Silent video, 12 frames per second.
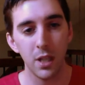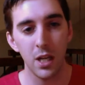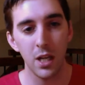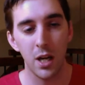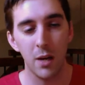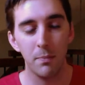
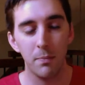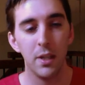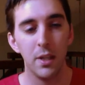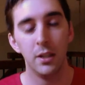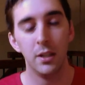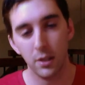
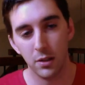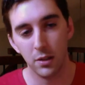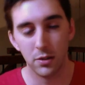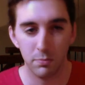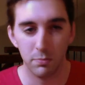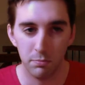
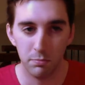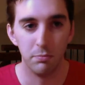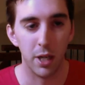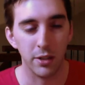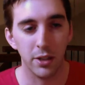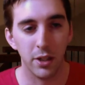
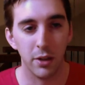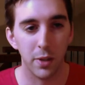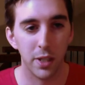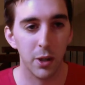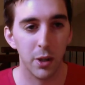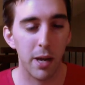But we
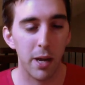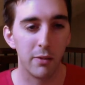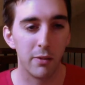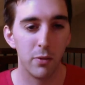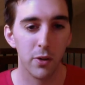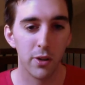can go back
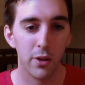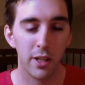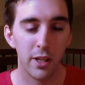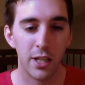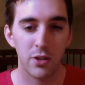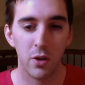and forth on
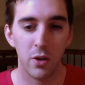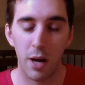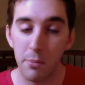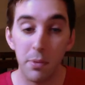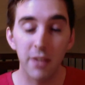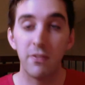that. So I'm
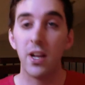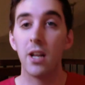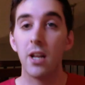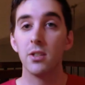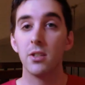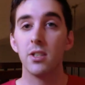a big fan
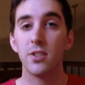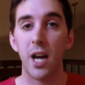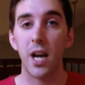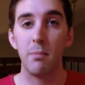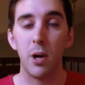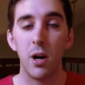of the
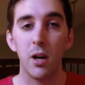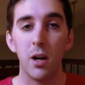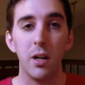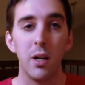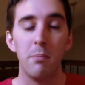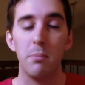sidebar,
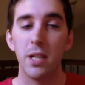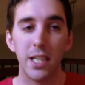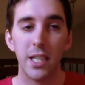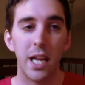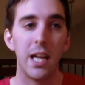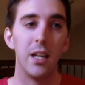but
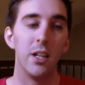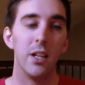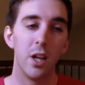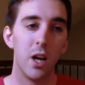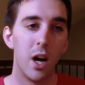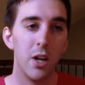again,
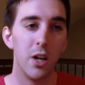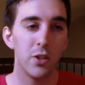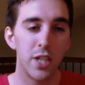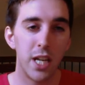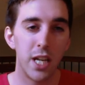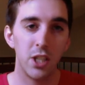
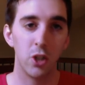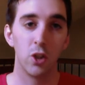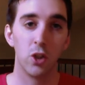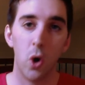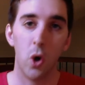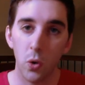understanding your
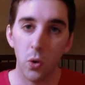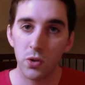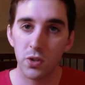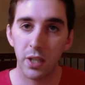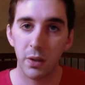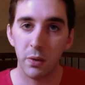
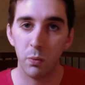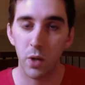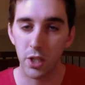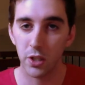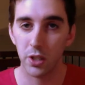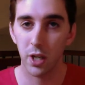goals and what
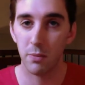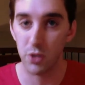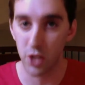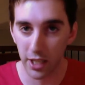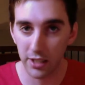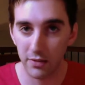your
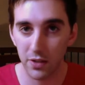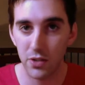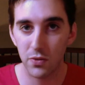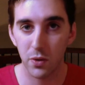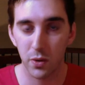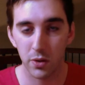objective is
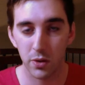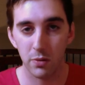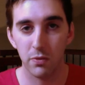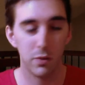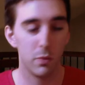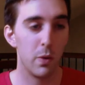for the
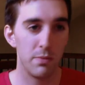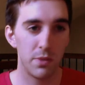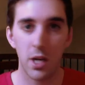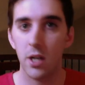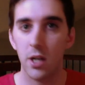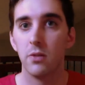
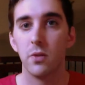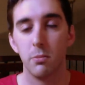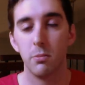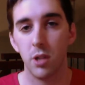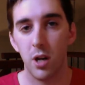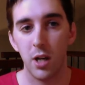website or for the
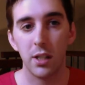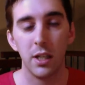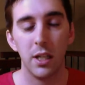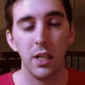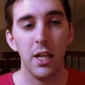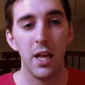blog,
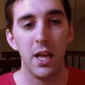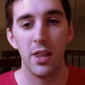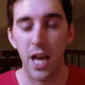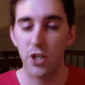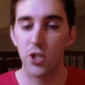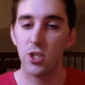
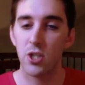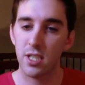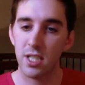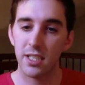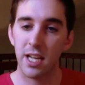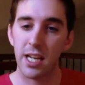that should
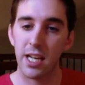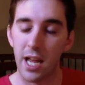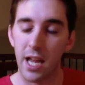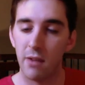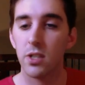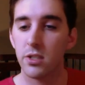dictate
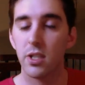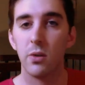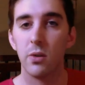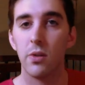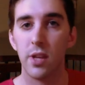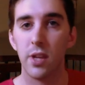every
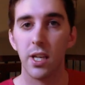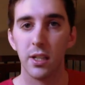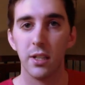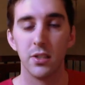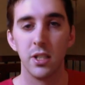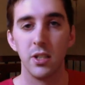single thing
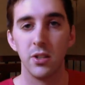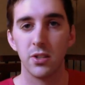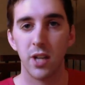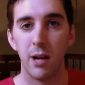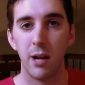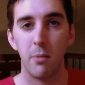that is in your
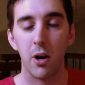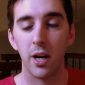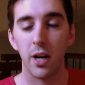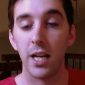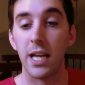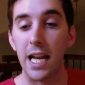sidebar.
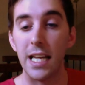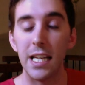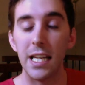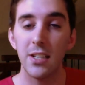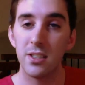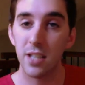And
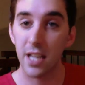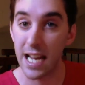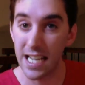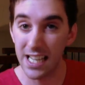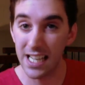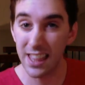
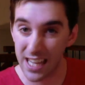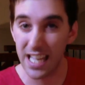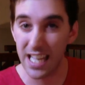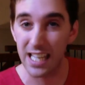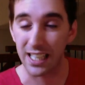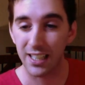
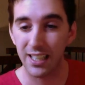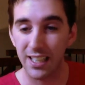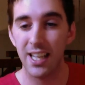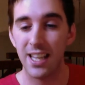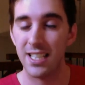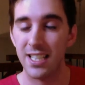anything
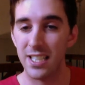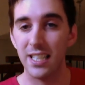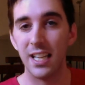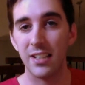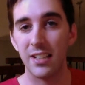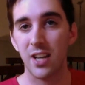that's in
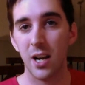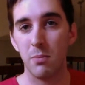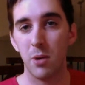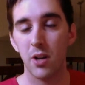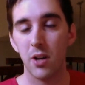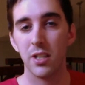that
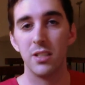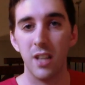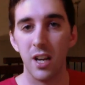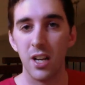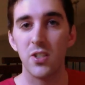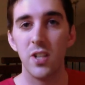sidebar that
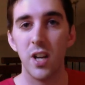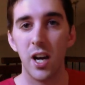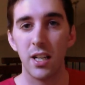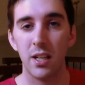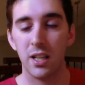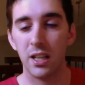does
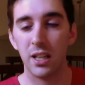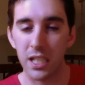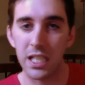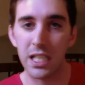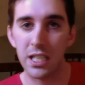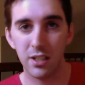not
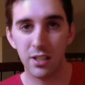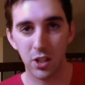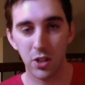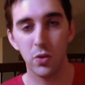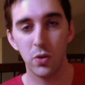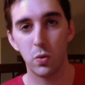lead
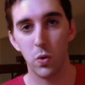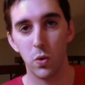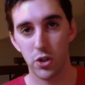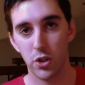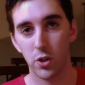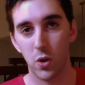you
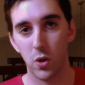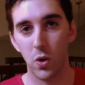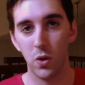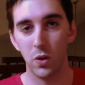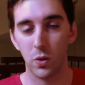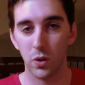towards your
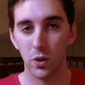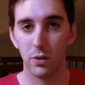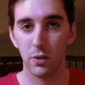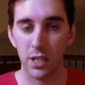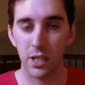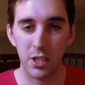goal
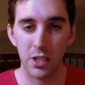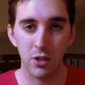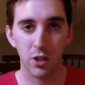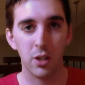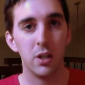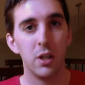or lead
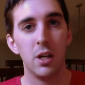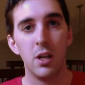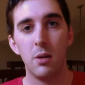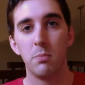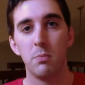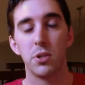your
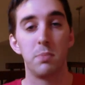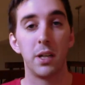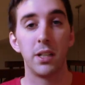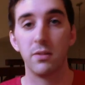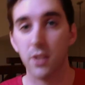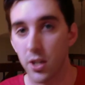
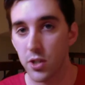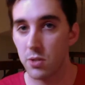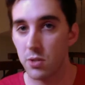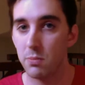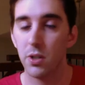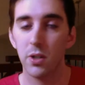prospective
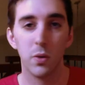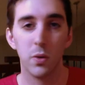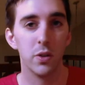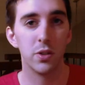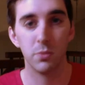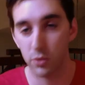customer or
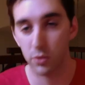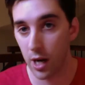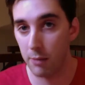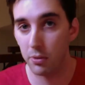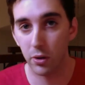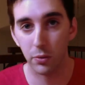
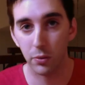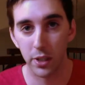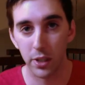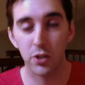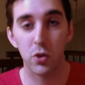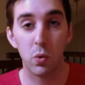subscriber or
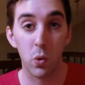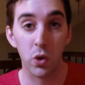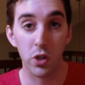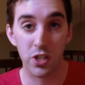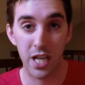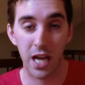reader
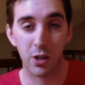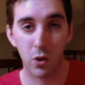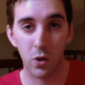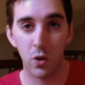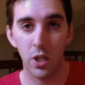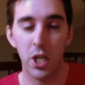towards that
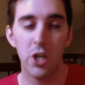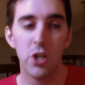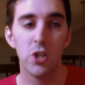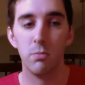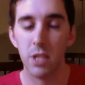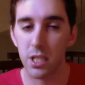goal
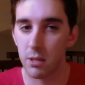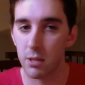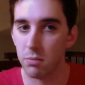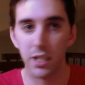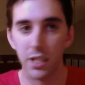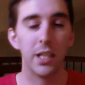should be
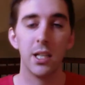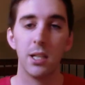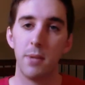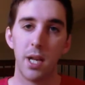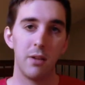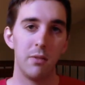completely
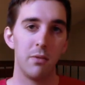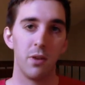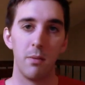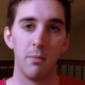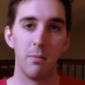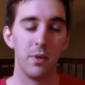eliminated
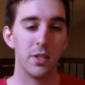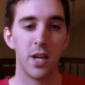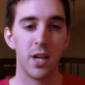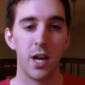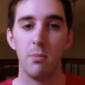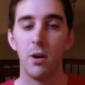from the
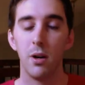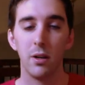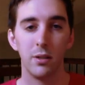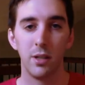sidebar.